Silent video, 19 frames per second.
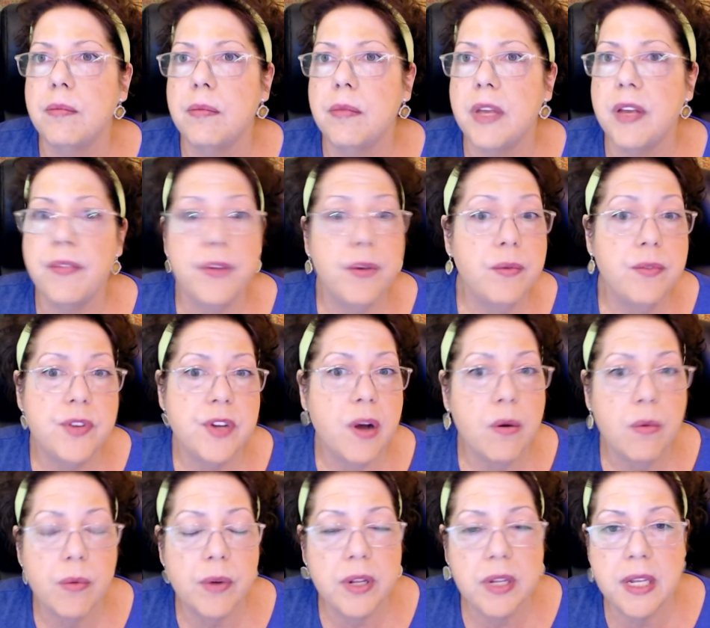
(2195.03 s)
If you
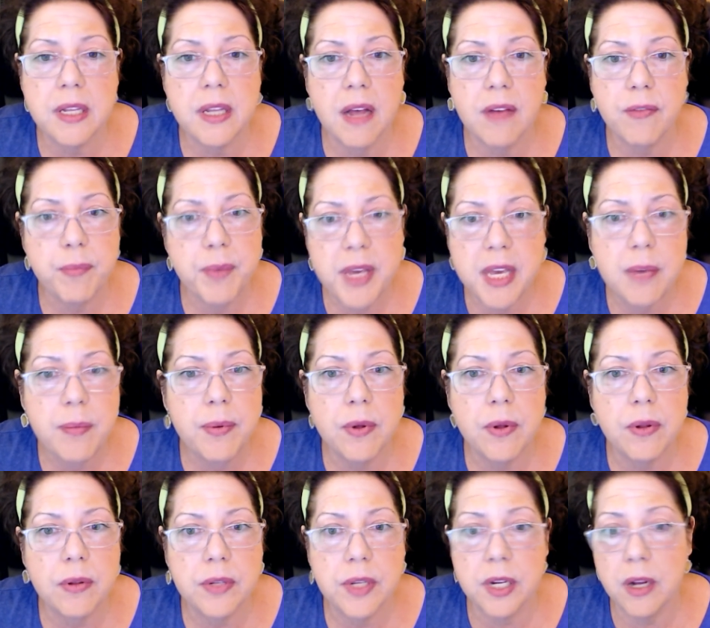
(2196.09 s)
don't really love
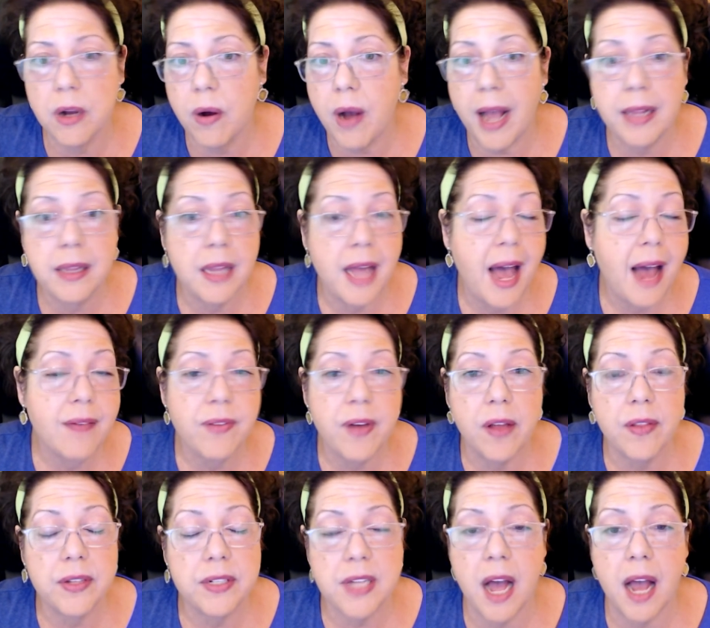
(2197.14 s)
people, you know, I laugh all
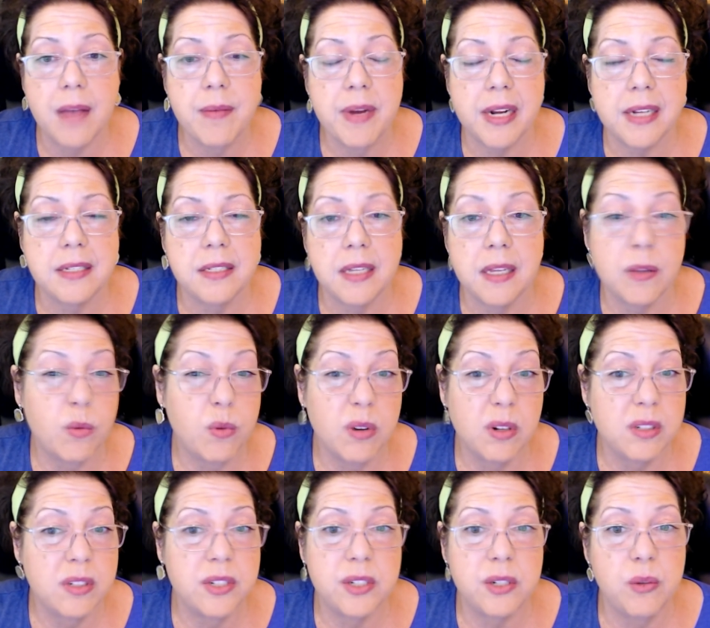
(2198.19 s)
the time and I say the
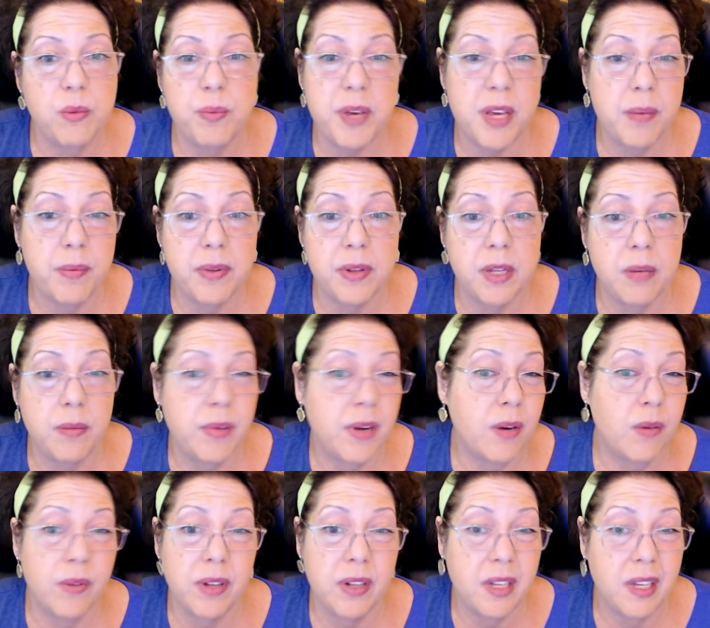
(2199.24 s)
world is too people-y, but it
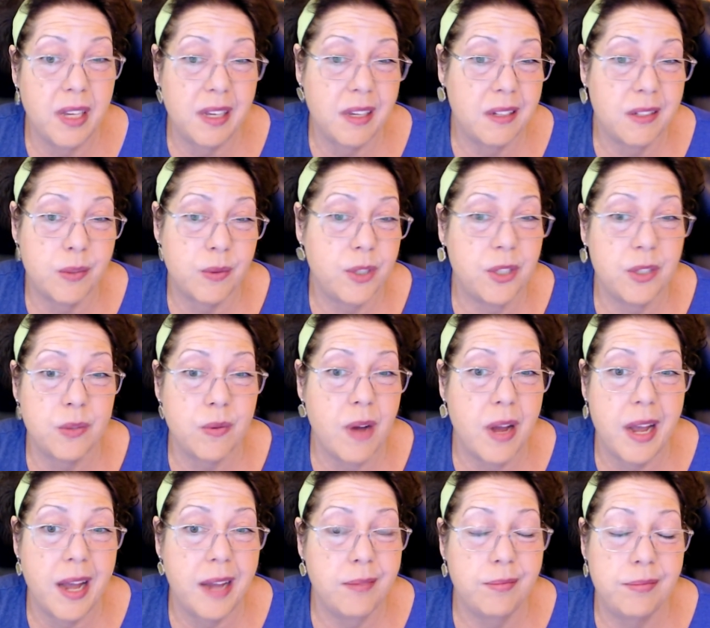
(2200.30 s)
really is, which is
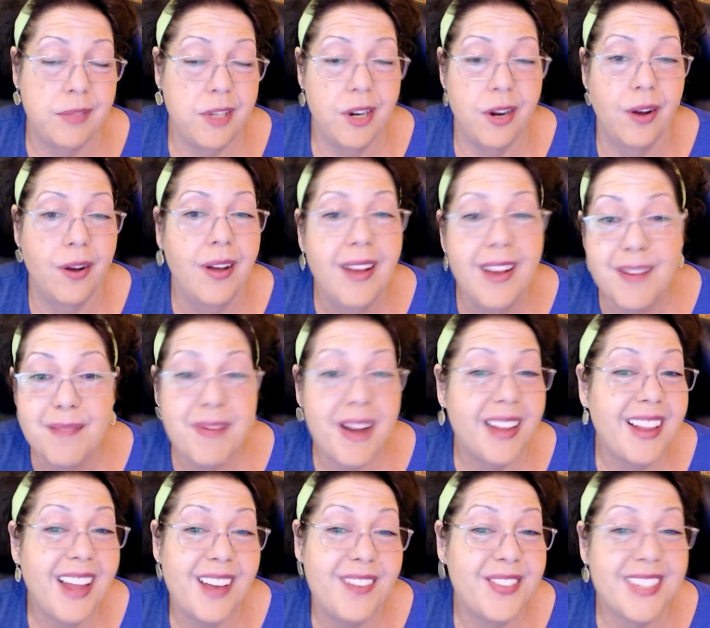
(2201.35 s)
why my
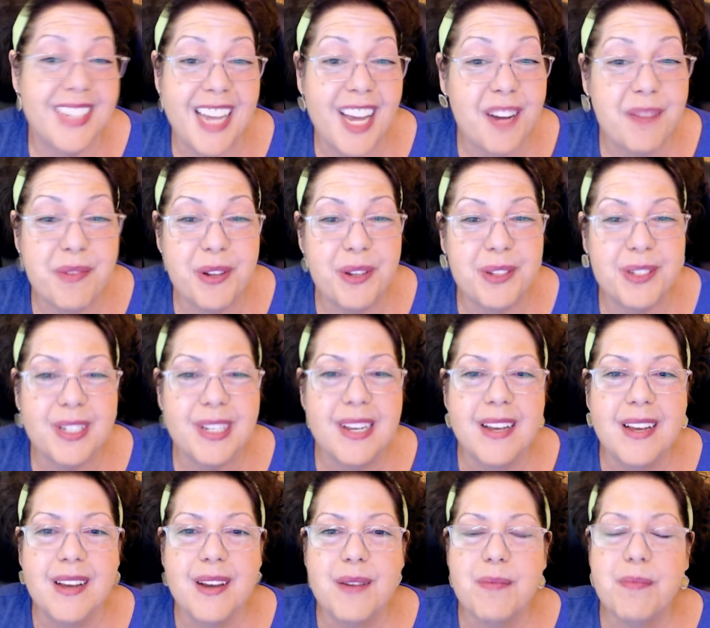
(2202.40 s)
life is animals.
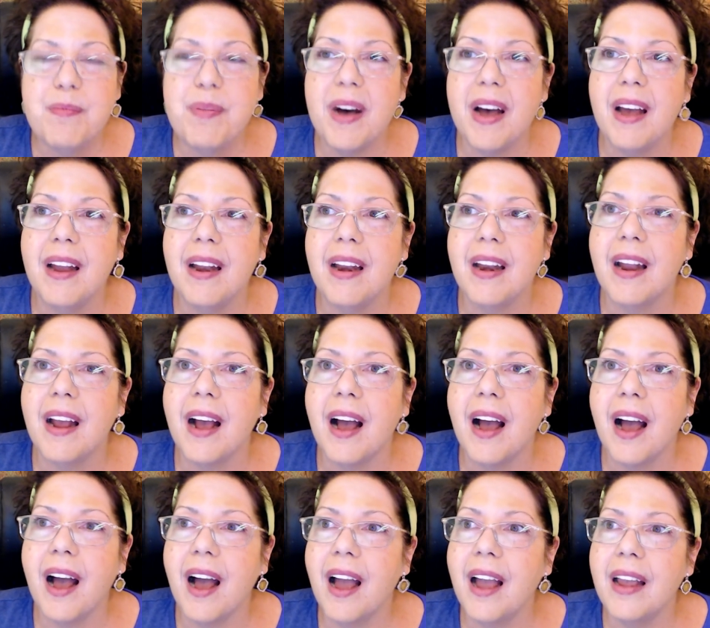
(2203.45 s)
But
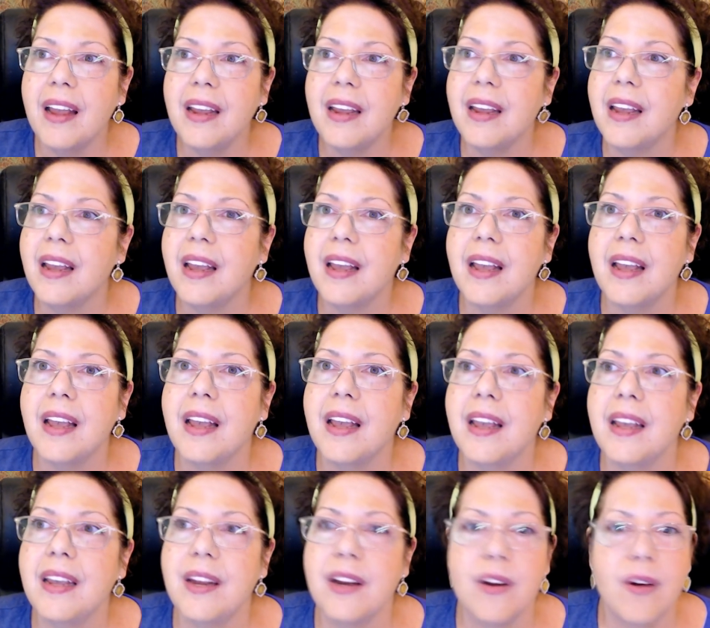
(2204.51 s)
I
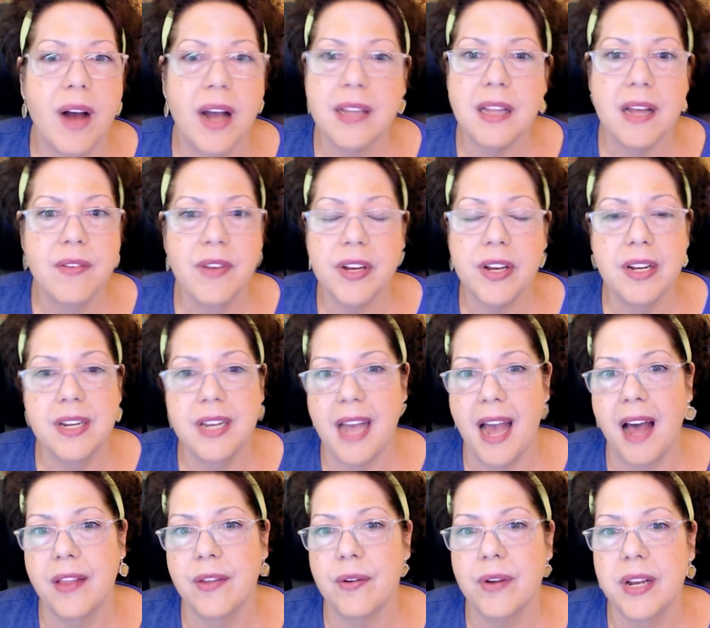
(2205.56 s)
love a good
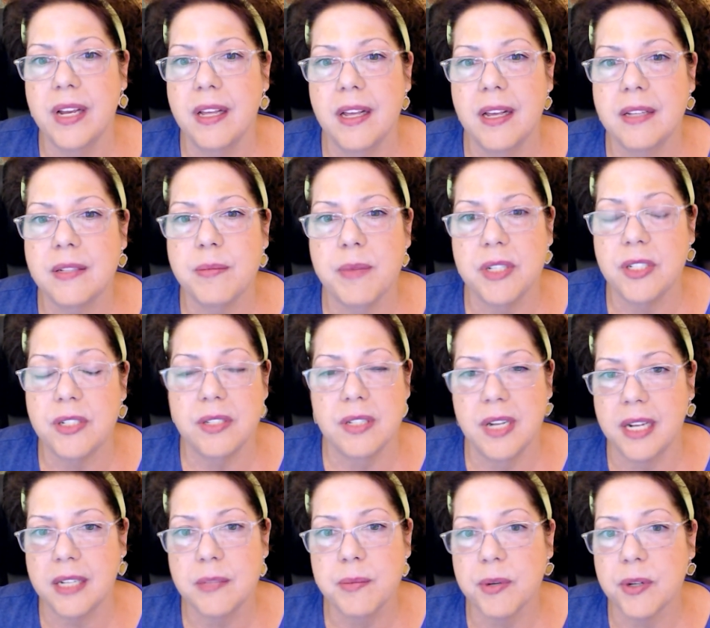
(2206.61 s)
gathering as much as the
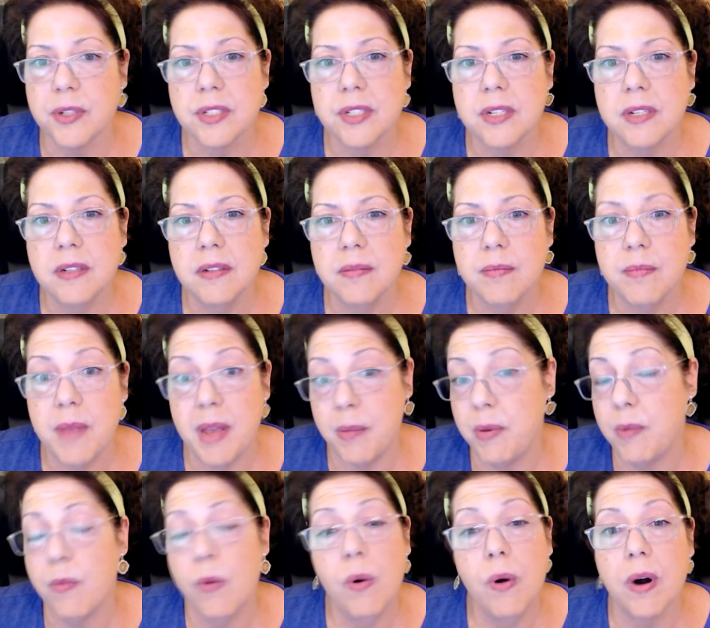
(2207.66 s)
next person,
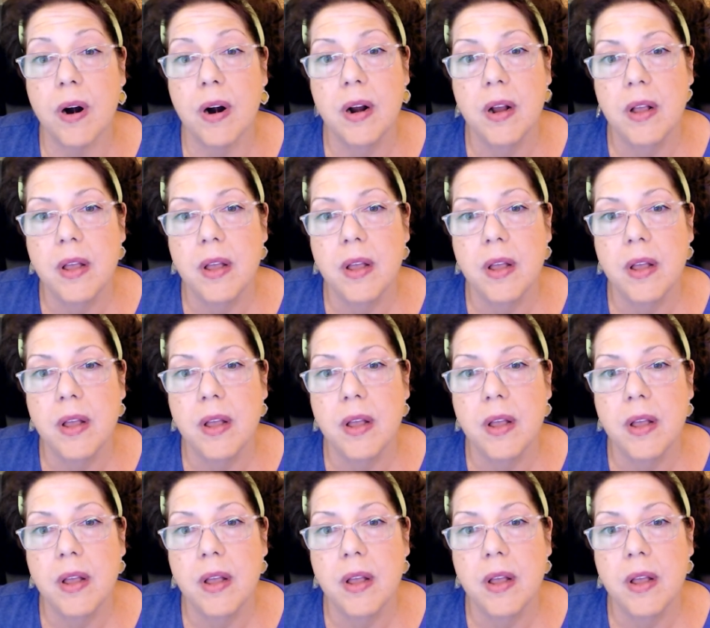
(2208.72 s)
maybe more,